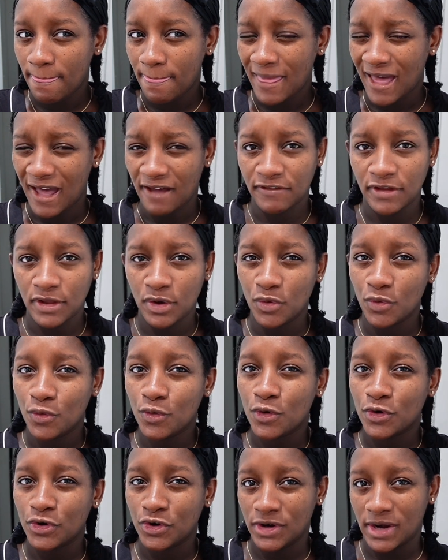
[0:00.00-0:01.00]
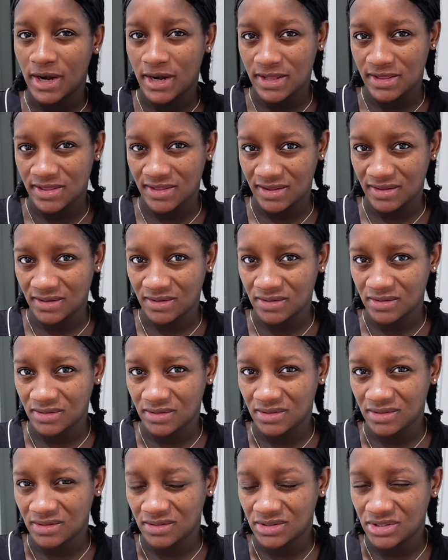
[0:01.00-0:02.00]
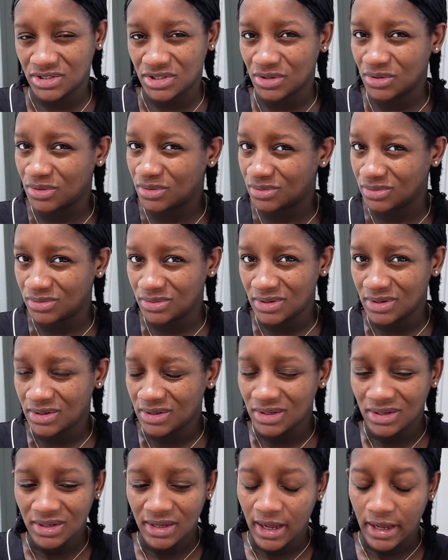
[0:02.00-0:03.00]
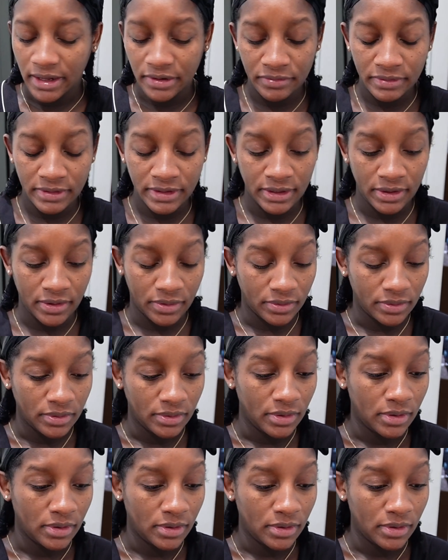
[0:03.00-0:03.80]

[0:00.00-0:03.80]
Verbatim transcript: having ordered anything. So I don't really know.